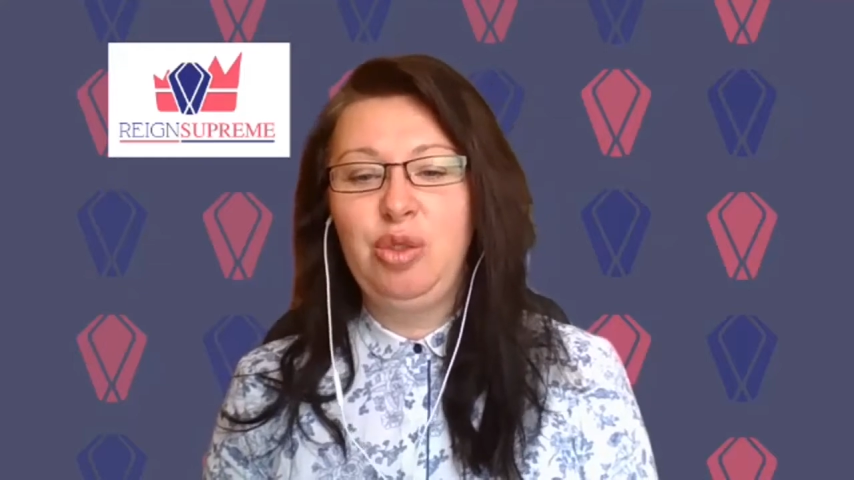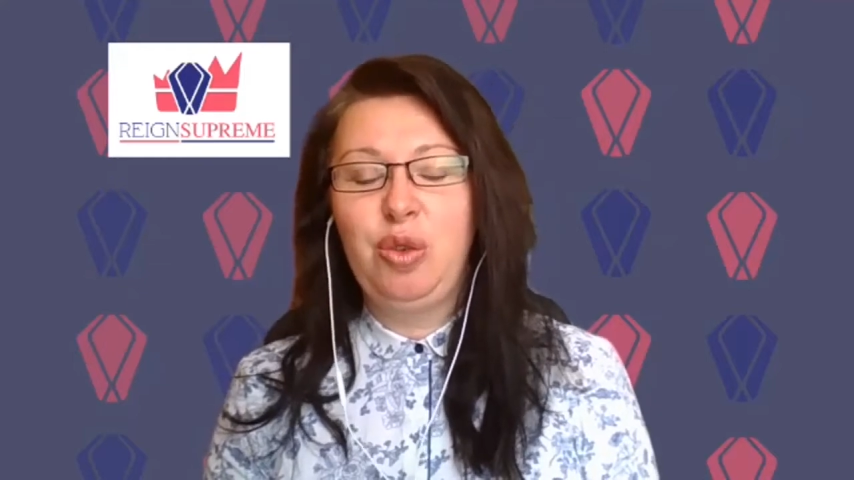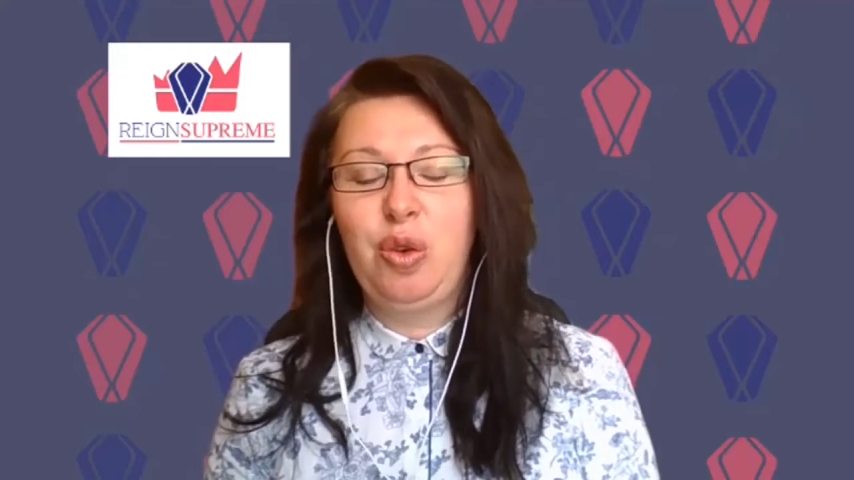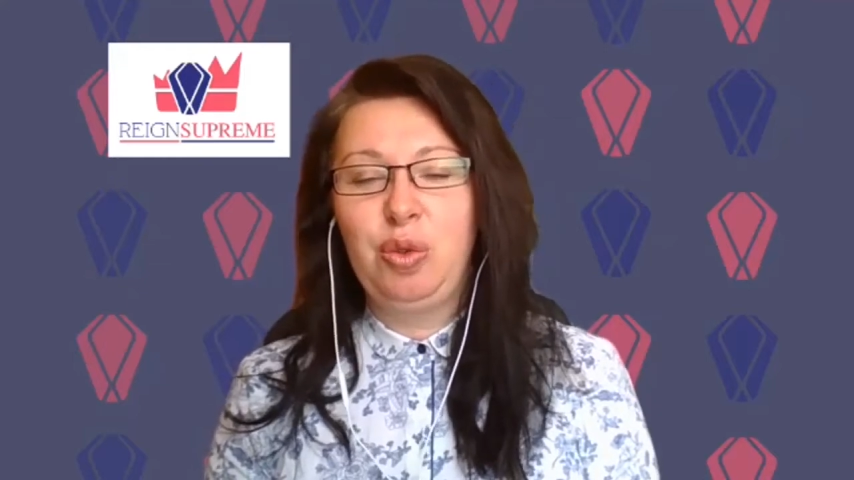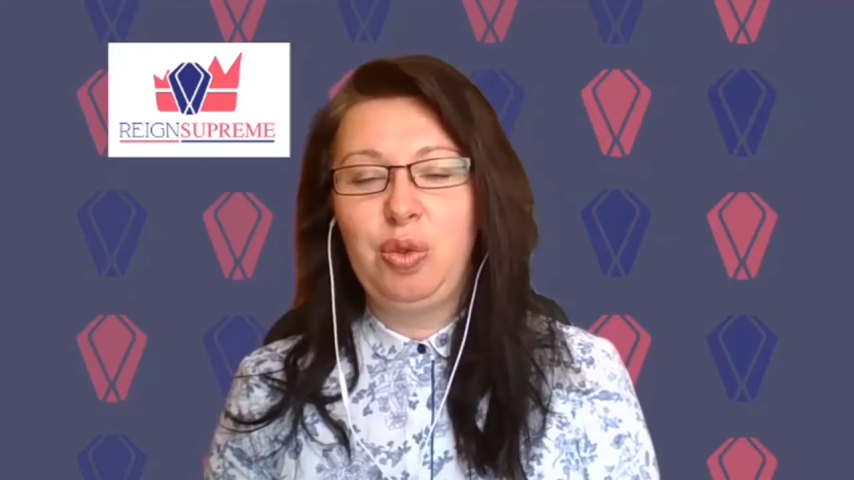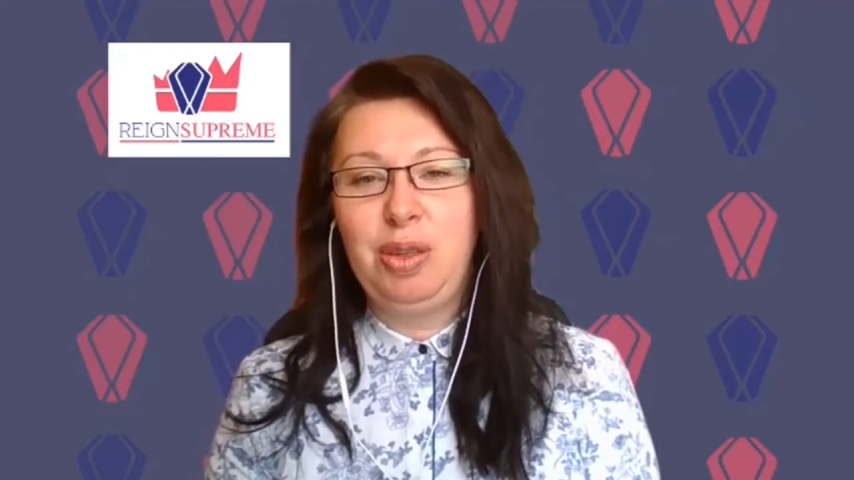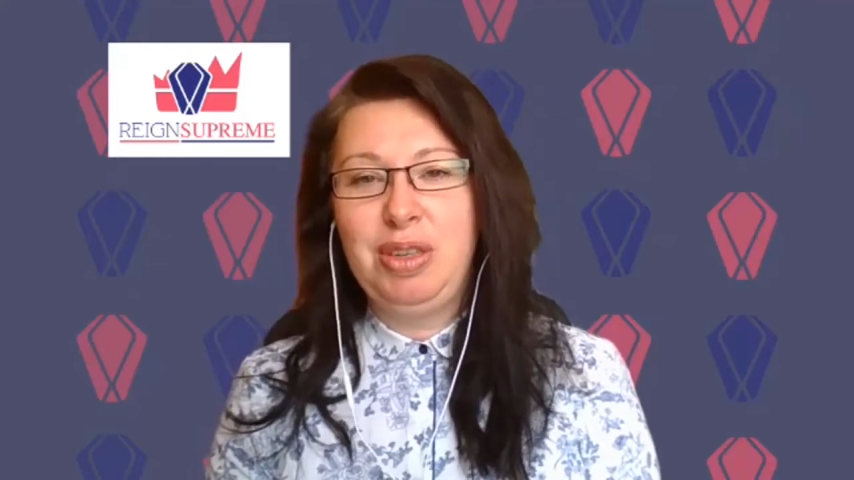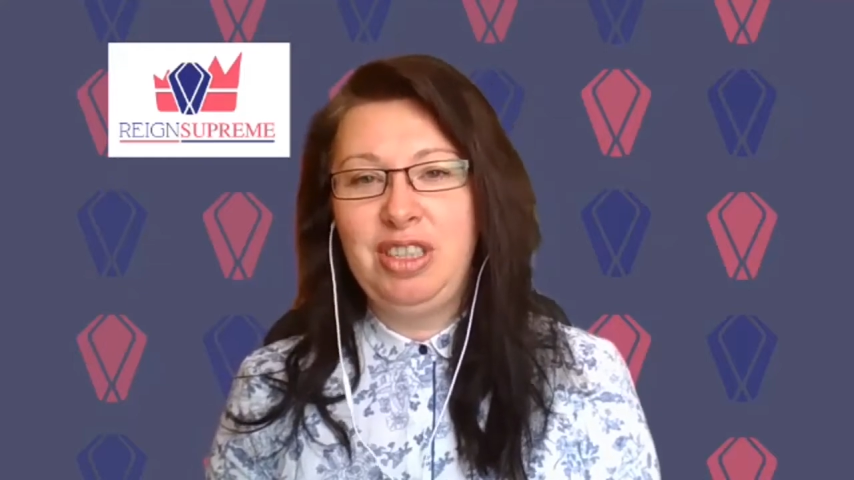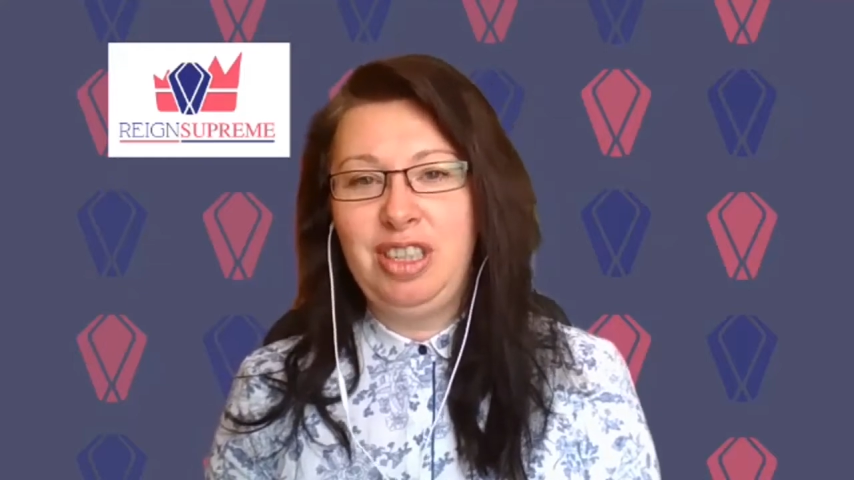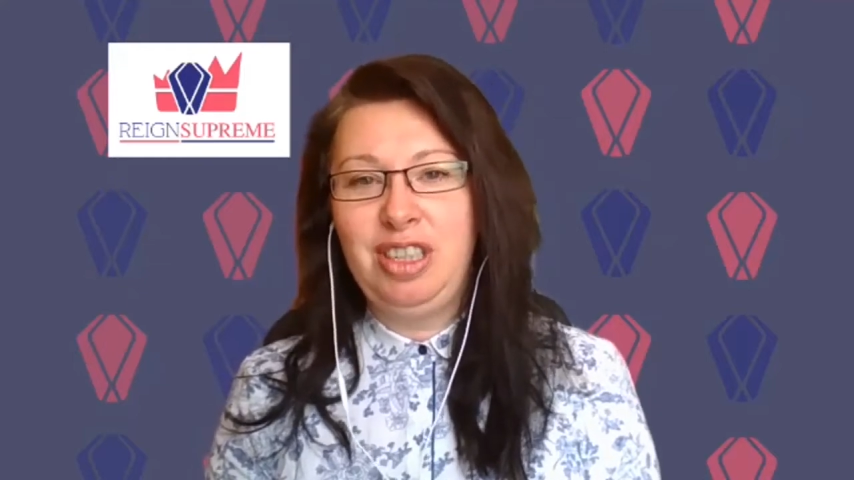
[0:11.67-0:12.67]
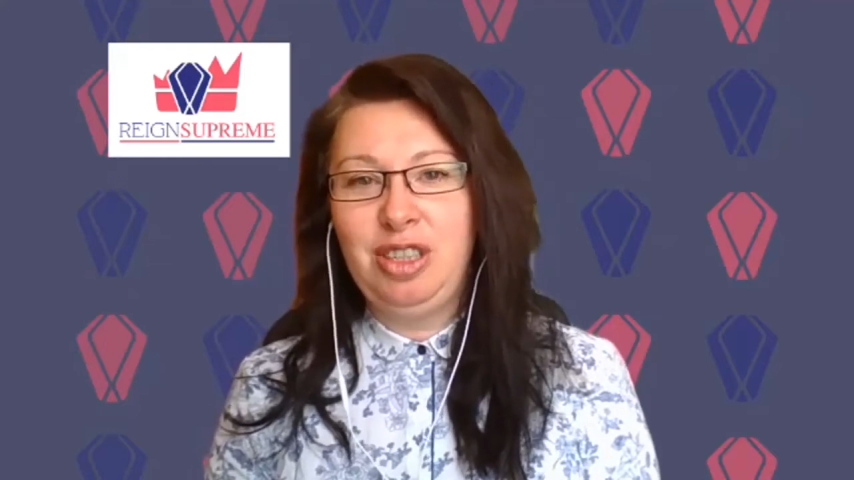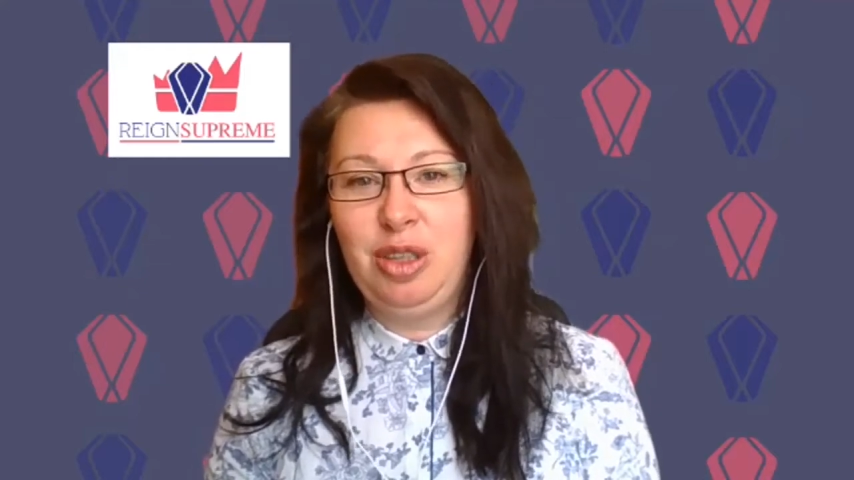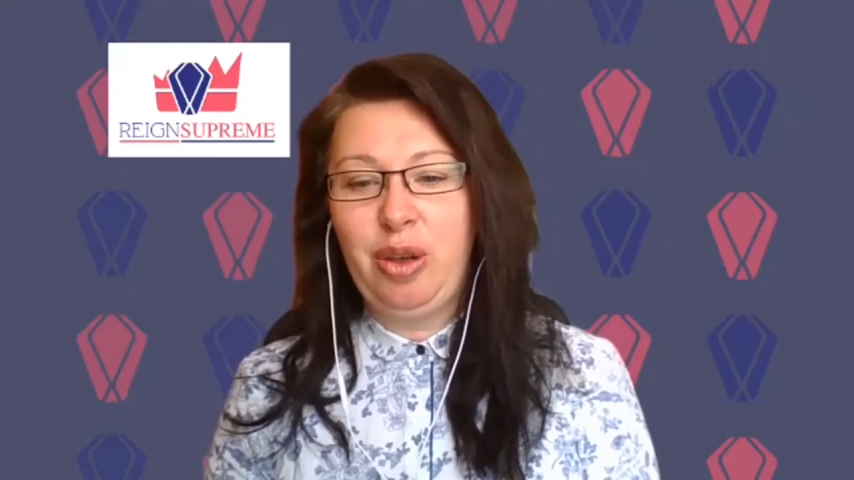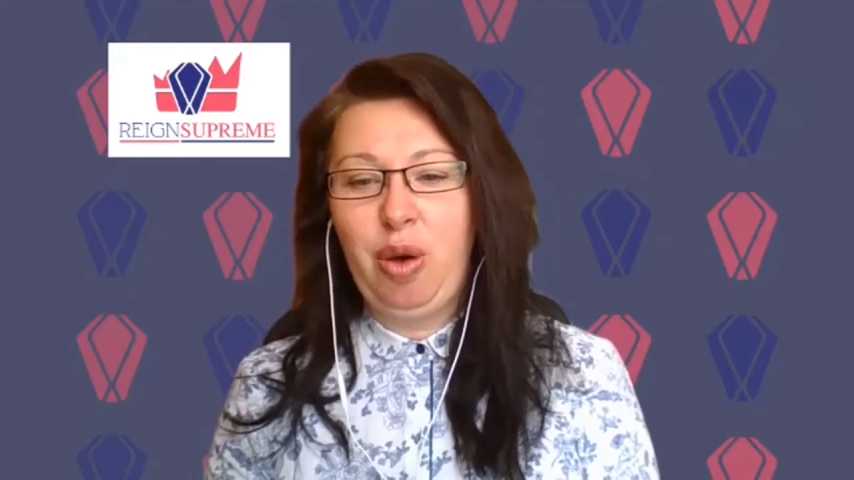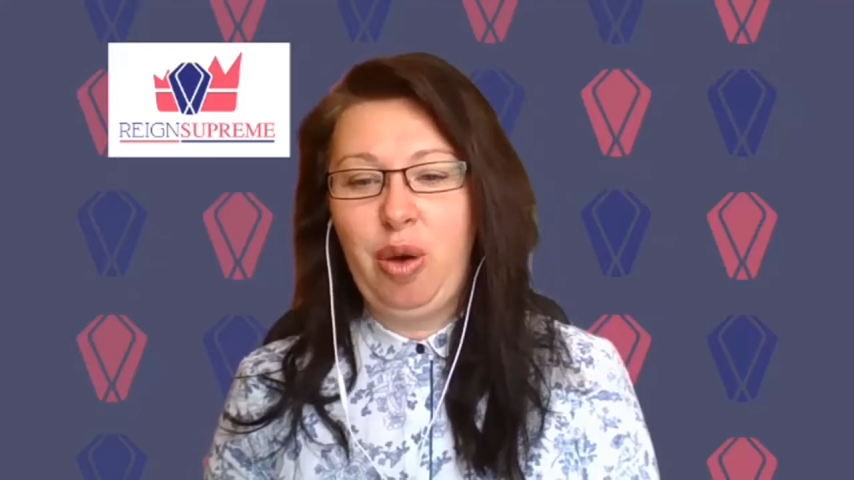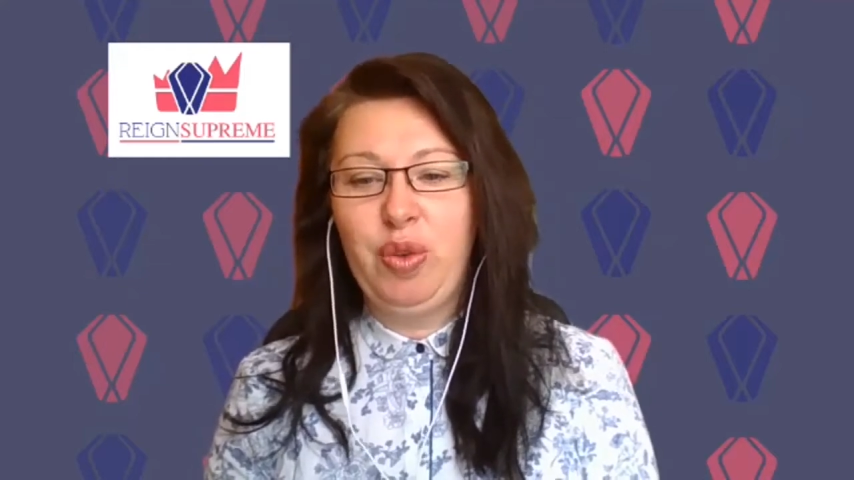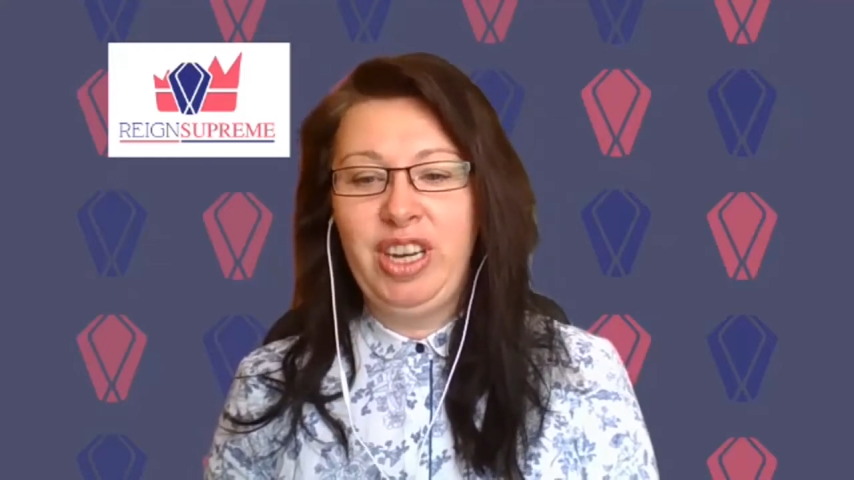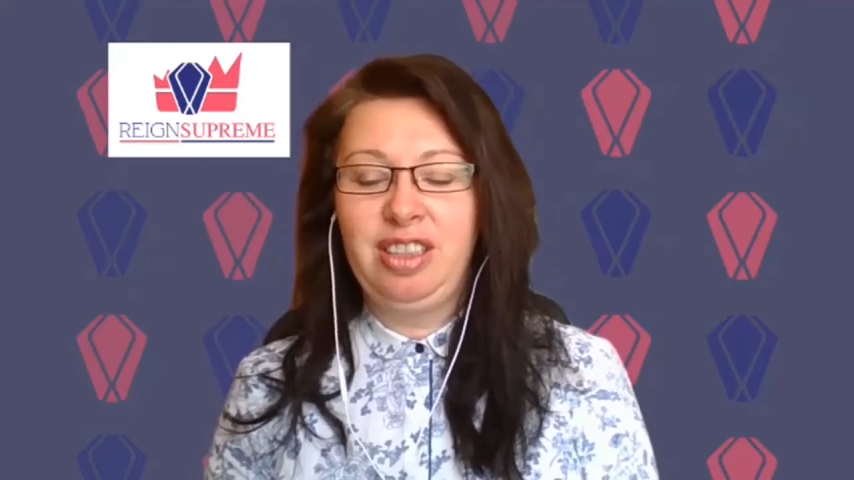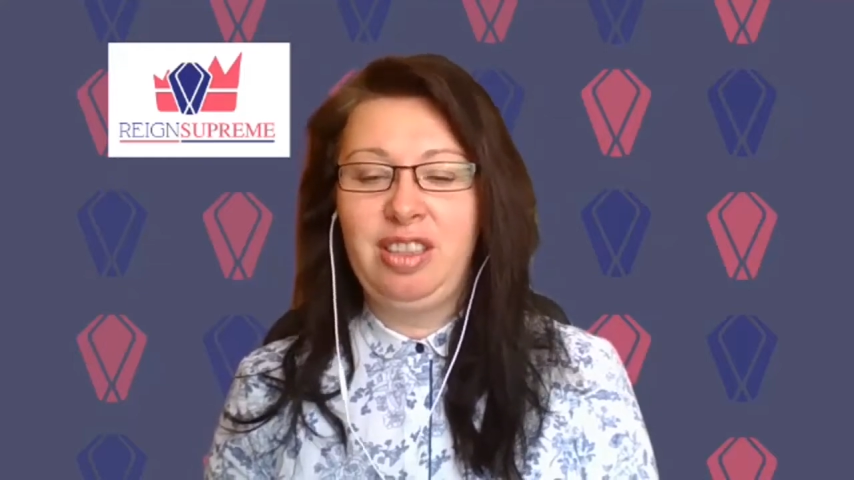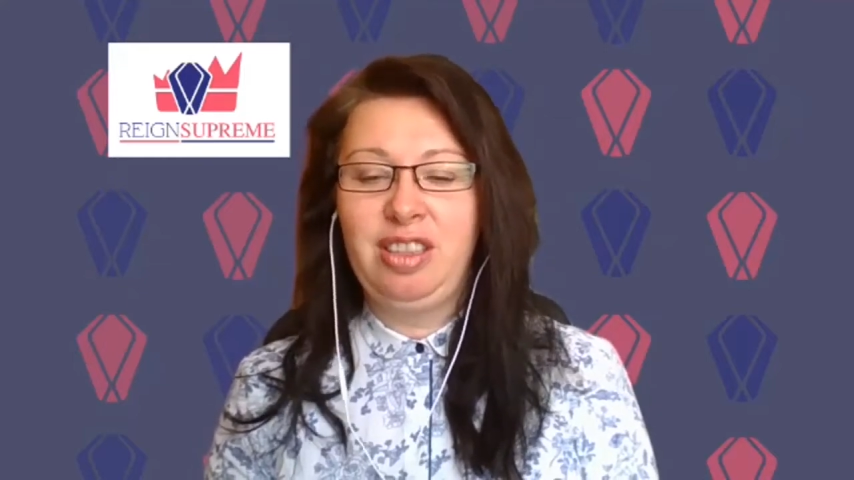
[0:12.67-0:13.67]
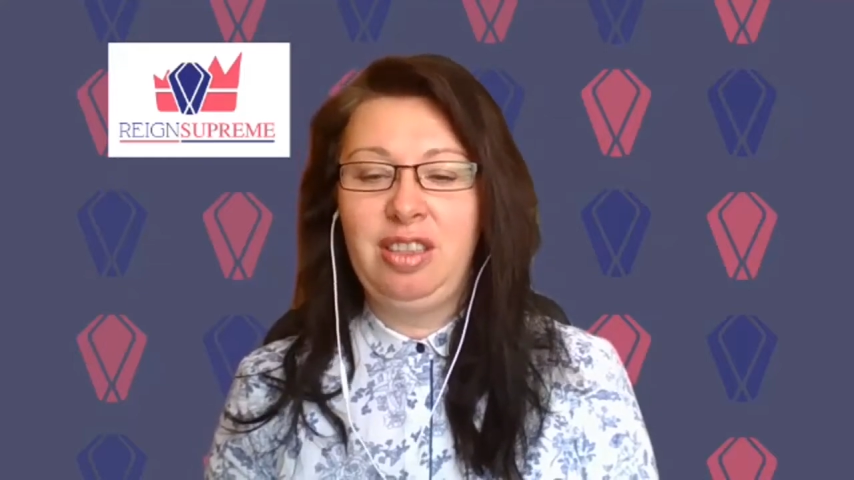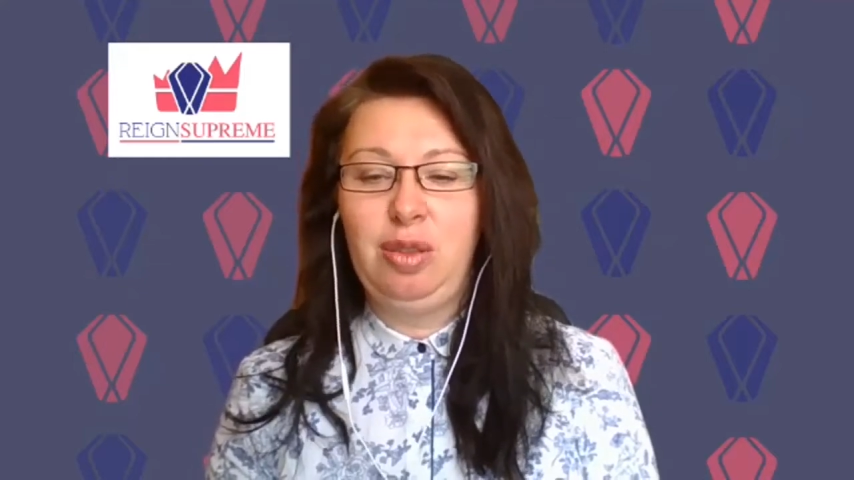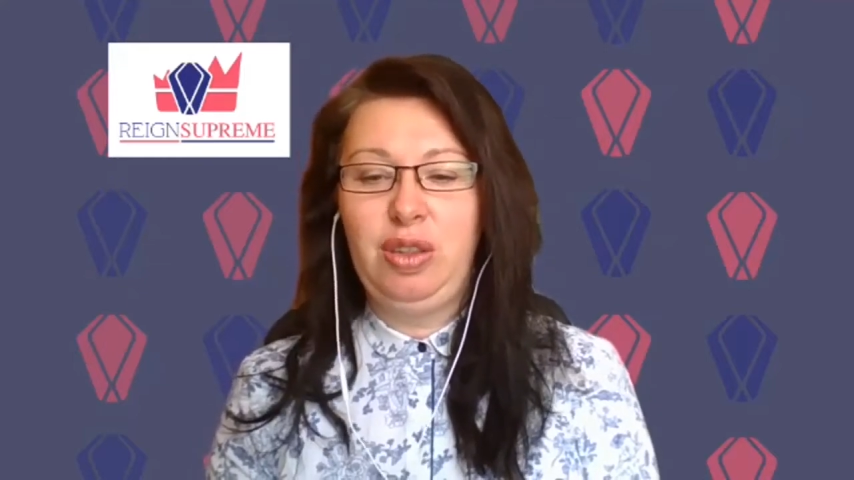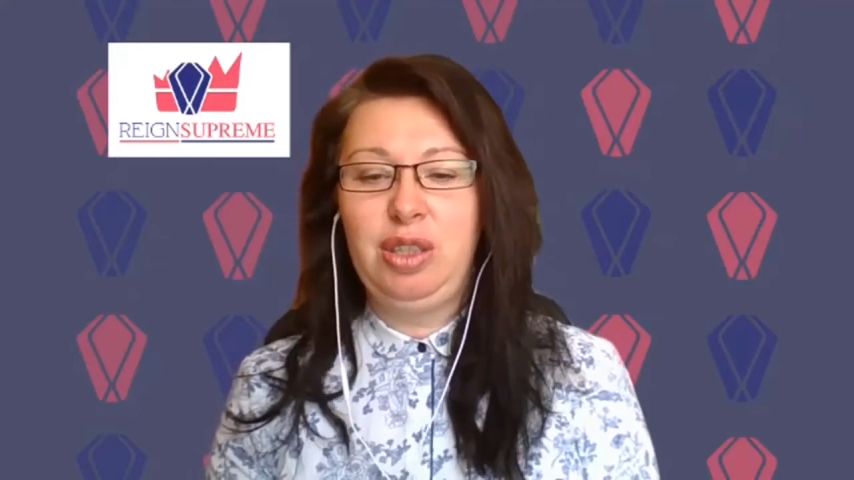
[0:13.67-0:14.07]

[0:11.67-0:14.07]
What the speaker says: to grow their business over the next